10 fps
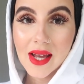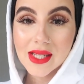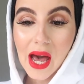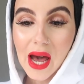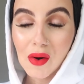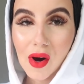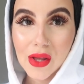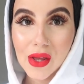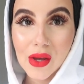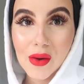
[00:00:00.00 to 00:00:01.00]
guys how are
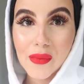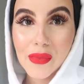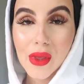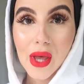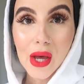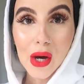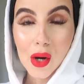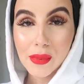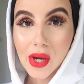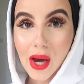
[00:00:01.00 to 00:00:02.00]
you i
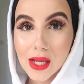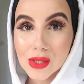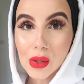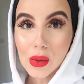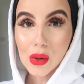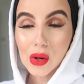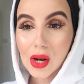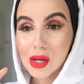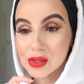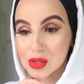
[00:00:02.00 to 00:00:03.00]
hope you guys are
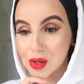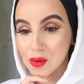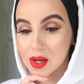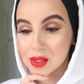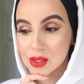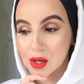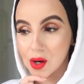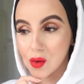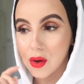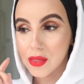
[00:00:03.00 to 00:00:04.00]
all doing well
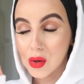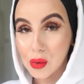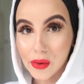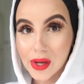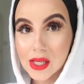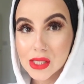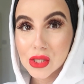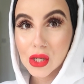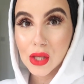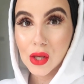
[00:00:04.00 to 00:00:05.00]
so the
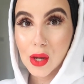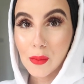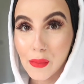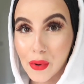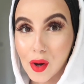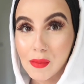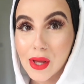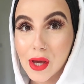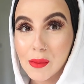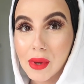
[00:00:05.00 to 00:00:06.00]
noise you can
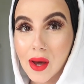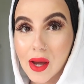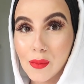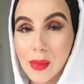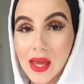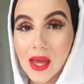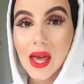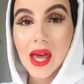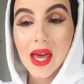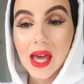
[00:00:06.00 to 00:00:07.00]
probably hear behind me
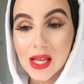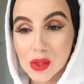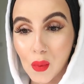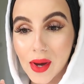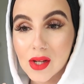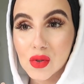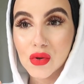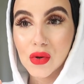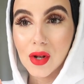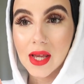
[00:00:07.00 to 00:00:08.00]
is well and
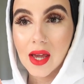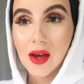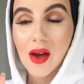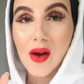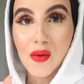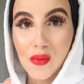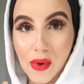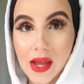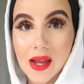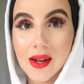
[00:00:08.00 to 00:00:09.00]
truly
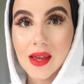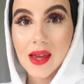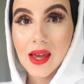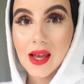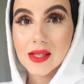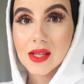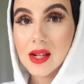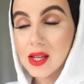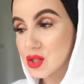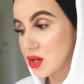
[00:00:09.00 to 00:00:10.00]
rain it is
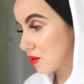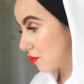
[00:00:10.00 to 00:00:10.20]
literally